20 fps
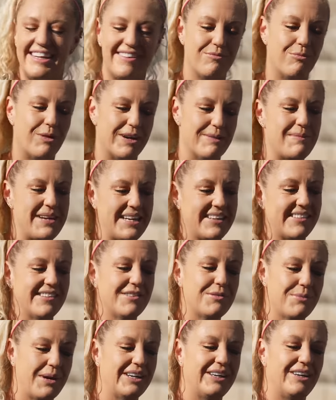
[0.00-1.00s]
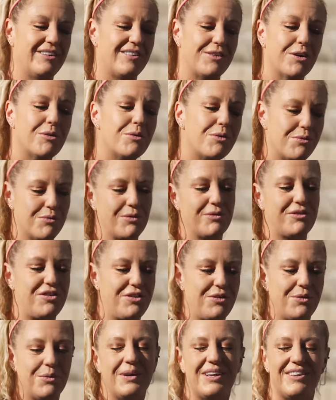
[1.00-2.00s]
what makes this racquet so cool
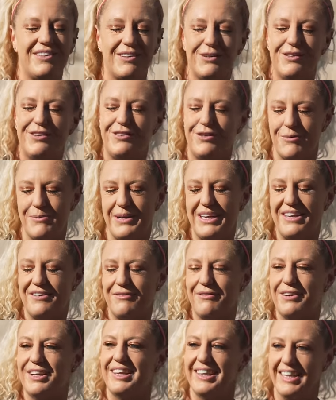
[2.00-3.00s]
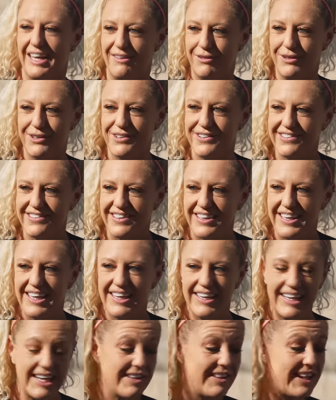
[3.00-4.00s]
too is there's so many different levels
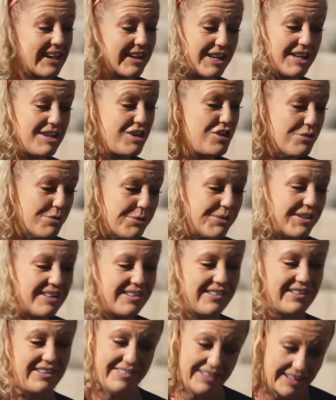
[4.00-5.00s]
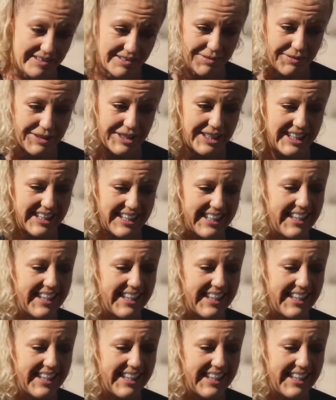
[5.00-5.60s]
that can use it successfully.